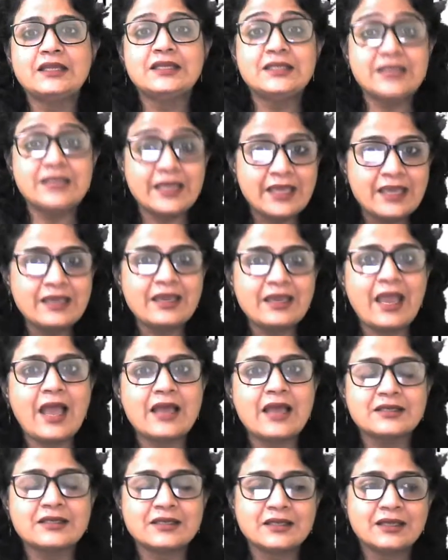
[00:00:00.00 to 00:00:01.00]
taking
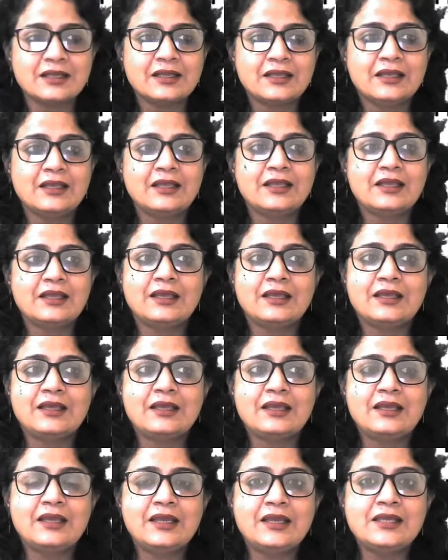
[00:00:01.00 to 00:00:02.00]
CAT
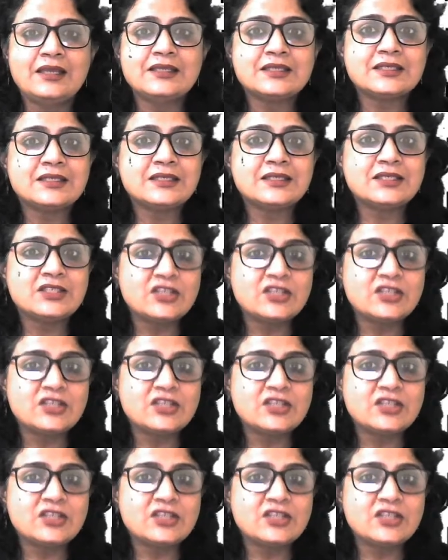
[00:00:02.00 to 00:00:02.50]
is